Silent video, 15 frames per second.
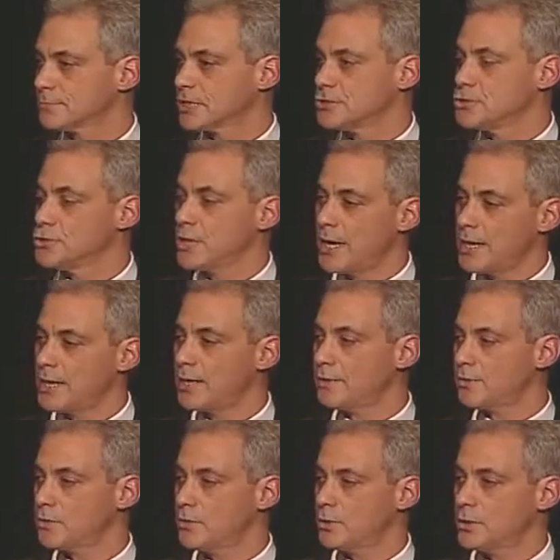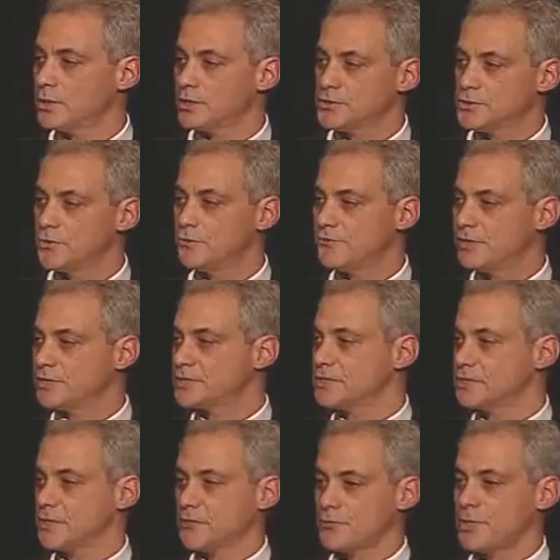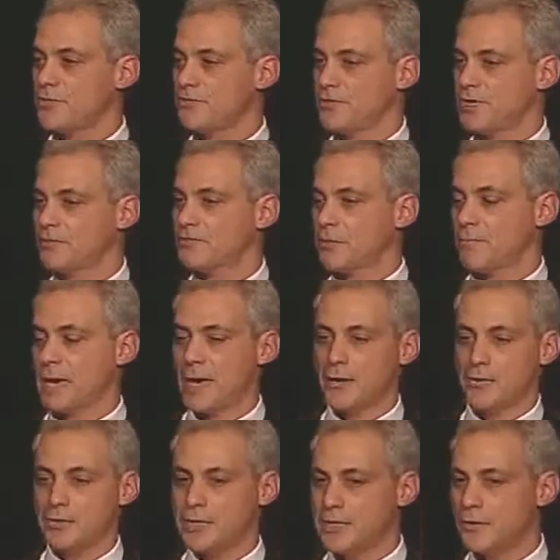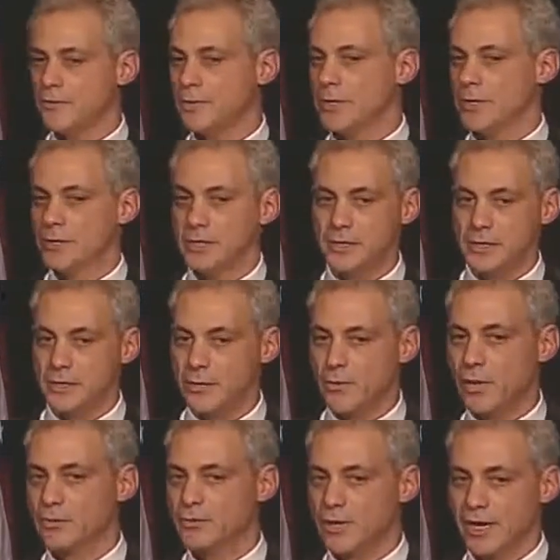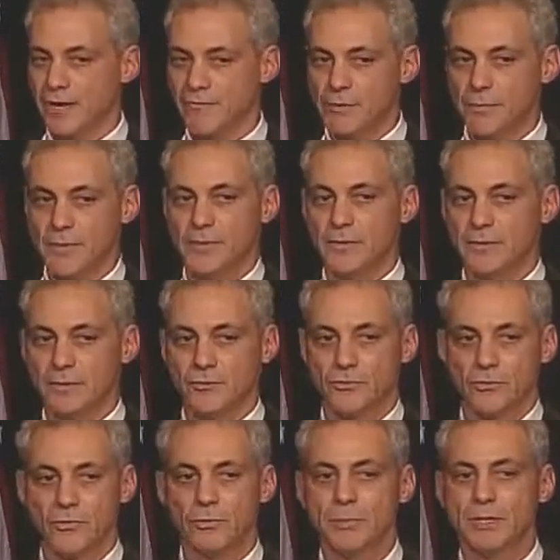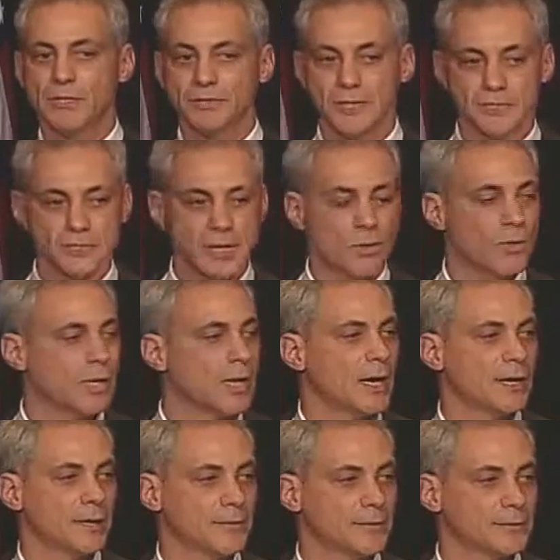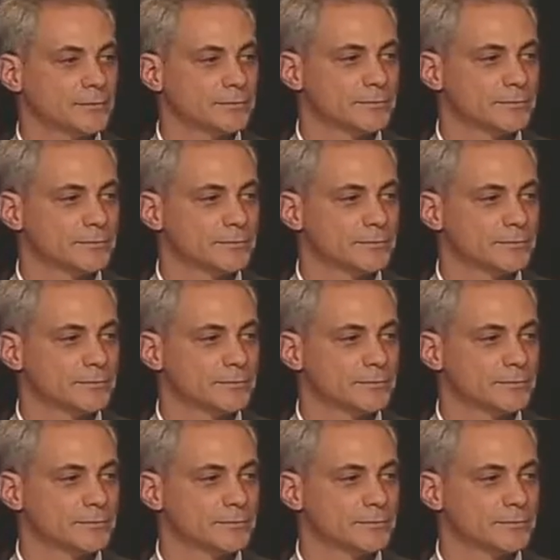because you cannot do it unless you invest in the three things that matter year in and year out to everybody in this room because that's how we got here.